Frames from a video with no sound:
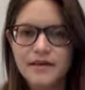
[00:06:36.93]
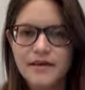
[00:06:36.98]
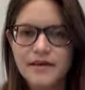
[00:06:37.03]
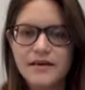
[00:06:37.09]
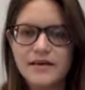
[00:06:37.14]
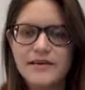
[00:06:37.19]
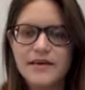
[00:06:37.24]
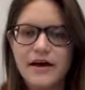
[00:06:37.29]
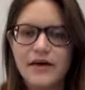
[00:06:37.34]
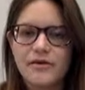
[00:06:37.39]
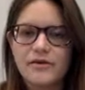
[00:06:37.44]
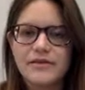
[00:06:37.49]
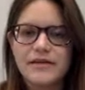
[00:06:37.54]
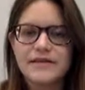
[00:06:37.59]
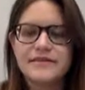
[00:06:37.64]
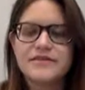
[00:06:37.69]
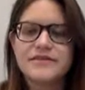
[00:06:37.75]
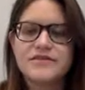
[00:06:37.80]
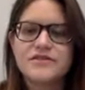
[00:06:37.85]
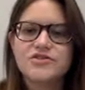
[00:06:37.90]
Now
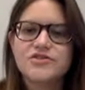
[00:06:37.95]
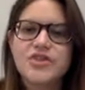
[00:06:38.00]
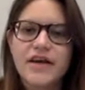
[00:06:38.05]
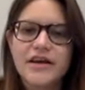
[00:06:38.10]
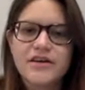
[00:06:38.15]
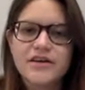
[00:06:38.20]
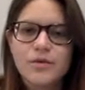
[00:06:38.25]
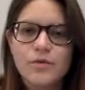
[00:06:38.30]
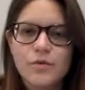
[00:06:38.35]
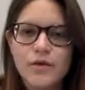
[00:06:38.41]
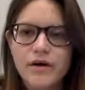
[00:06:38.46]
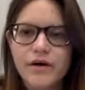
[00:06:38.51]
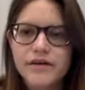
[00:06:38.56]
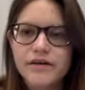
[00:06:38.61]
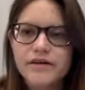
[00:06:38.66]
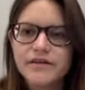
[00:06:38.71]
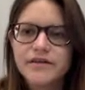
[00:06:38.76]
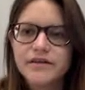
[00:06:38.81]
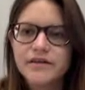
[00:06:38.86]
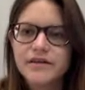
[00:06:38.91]
let's check your work.
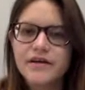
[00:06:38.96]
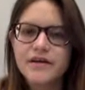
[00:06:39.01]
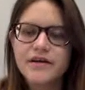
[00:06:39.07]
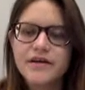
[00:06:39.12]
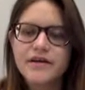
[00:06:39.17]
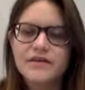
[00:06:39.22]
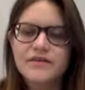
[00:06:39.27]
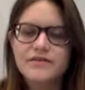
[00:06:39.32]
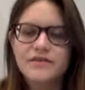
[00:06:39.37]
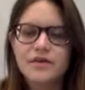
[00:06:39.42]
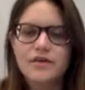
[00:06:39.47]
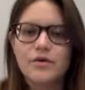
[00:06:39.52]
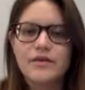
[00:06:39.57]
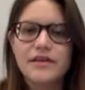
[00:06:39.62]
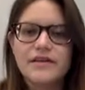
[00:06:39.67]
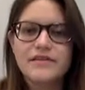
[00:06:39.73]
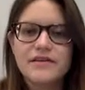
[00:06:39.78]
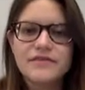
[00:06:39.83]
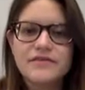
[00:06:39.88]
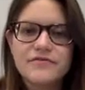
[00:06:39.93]
So
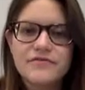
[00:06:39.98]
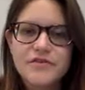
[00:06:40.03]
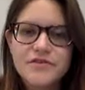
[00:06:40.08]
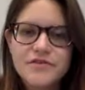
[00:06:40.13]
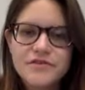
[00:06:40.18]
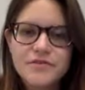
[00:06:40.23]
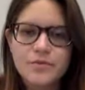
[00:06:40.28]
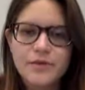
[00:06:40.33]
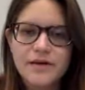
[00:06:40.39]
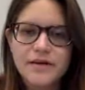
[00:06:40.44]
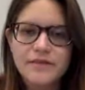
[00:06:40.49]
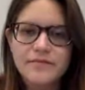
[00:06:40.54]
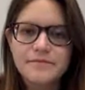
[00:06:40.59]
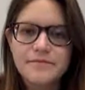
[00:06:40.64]
in this first one,